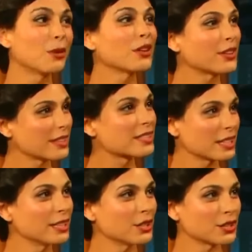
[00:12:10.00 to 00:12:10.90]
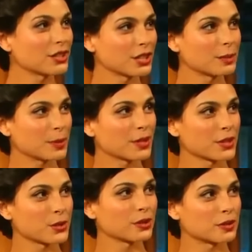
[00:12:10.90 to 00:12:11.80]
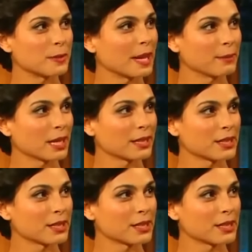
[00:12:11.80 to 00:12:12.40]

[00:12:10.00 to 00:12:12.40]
good. You're you're a good birth control for me. I'm not going to do it.